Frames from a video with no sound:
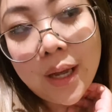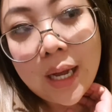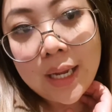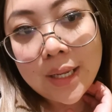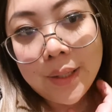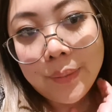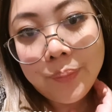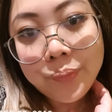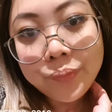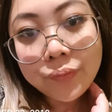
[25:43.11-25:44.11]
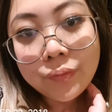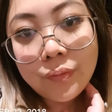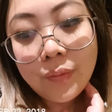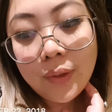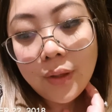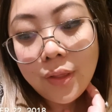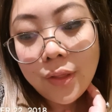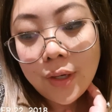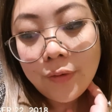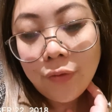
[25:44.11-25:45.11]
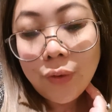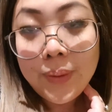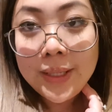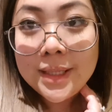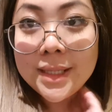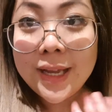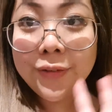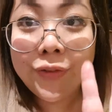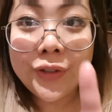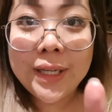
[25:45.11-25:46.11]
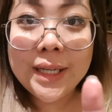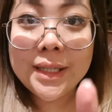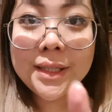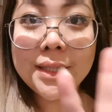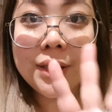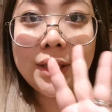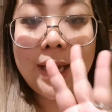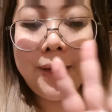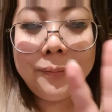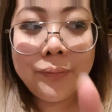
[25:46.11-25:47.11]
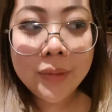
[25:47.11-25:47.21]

I am 34 weeks and 4 days today.